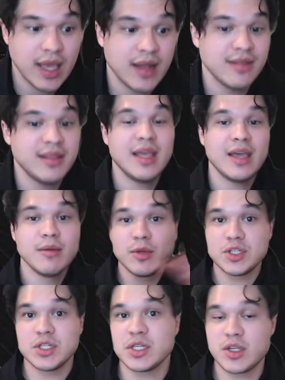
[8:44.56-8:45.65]
again, the
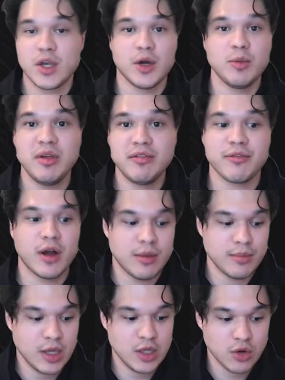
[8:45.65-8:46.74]
images could be
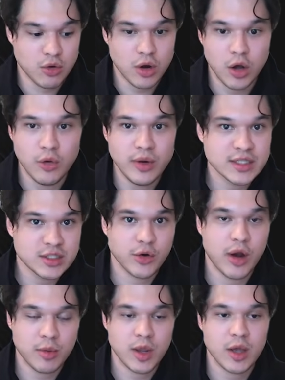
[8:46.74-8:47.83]
from your own
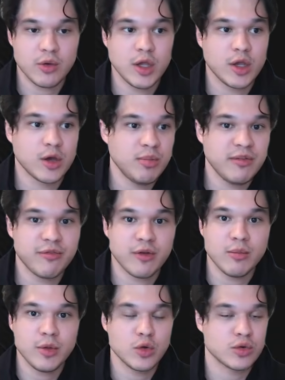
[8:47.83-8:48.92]
Instagram account. It could be
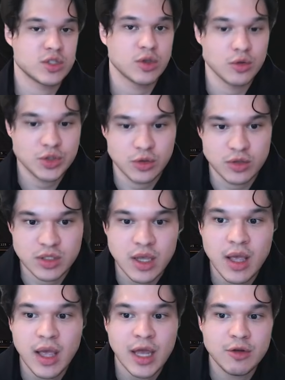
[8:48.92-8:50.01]
from your socials,
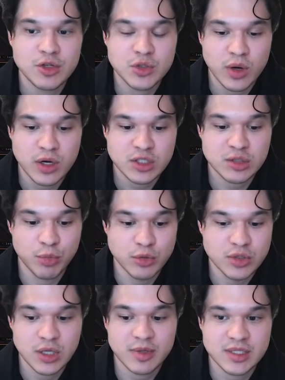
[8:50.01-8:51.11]
and you just want to
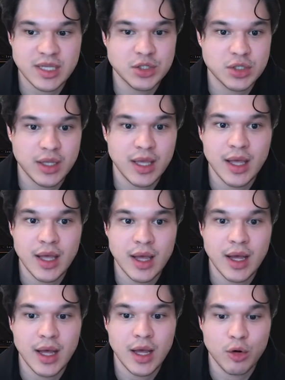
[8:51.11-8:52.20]
spruce up essentially
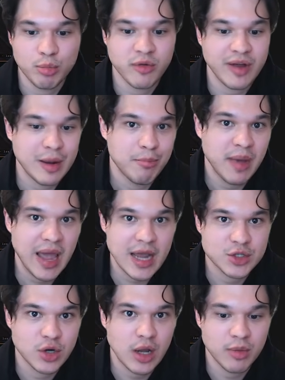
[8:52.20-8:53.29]
or provide a
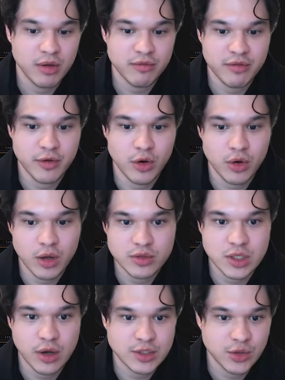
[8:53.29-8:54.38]
backdrop of the photo.
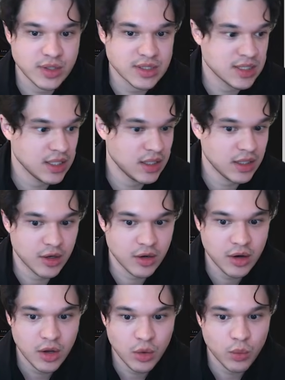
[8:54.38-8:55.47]
So as you can see
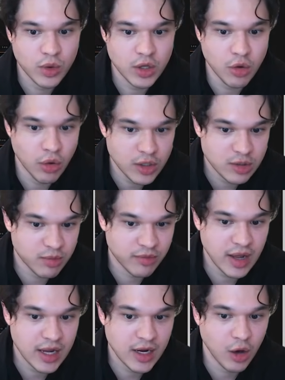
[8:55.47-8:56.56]
here, we're going to
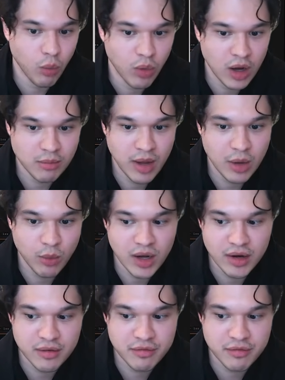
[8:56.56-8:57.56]
provide a 1:1